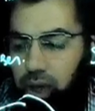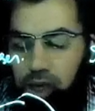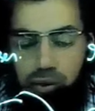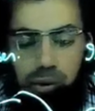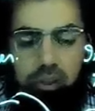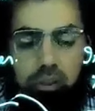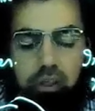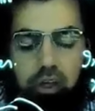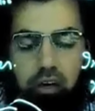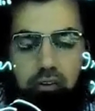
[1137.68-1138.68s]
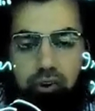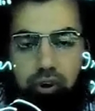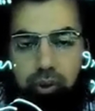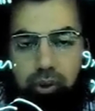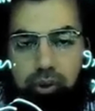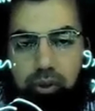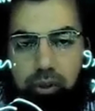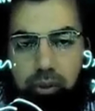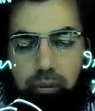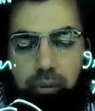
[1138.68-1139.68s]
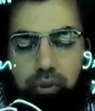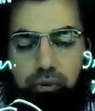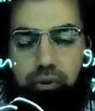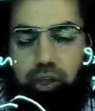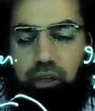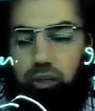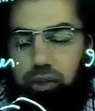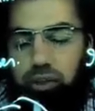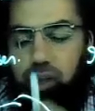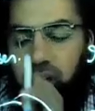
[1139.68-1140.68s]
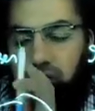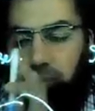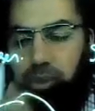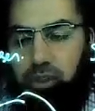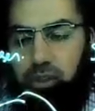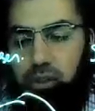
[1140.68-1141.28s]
isolation transformers, the purpose of using isolation transformers is